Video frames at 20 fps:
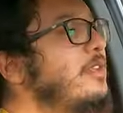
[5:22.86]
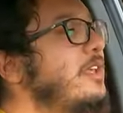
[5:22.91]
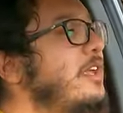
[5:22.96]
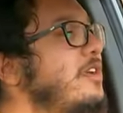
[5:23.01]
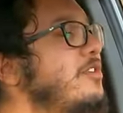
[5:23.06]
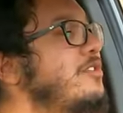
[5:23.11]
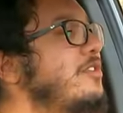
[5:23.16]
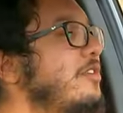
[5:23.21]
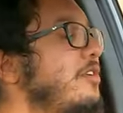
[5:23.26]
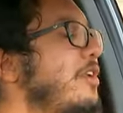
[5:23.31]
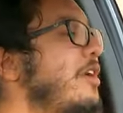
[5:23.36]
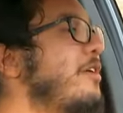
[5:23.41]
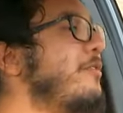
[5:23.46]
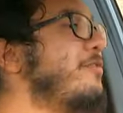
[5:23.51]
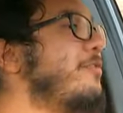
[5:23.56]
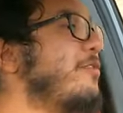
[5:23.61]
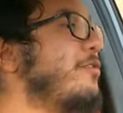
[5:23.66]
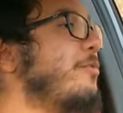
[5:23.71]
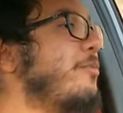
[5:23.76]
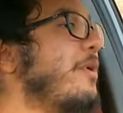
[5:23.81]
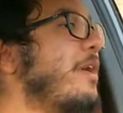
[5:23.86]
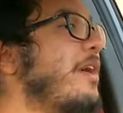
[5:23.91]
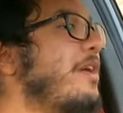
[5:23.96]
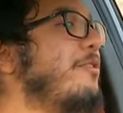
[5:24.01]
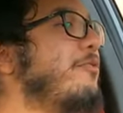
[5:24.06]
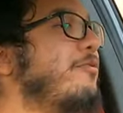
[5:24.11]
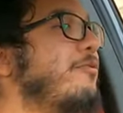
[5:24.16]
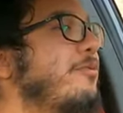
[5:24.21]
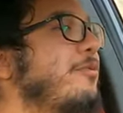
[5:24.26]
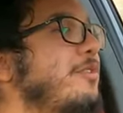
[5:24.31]
The engine loves to
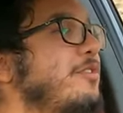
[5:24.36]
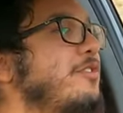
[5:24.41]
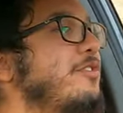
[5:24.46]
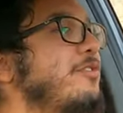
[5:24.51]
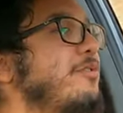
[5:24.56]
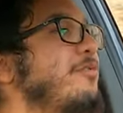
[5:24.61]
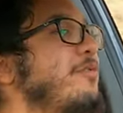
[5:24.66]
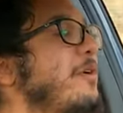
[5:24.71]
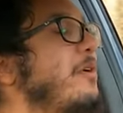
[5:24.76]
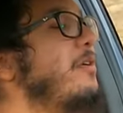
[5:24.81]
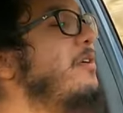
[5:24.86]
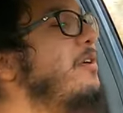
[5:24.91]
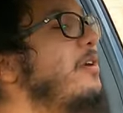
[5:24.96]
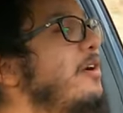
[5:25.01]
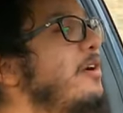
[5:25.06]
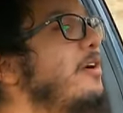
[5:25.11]
rev, which is very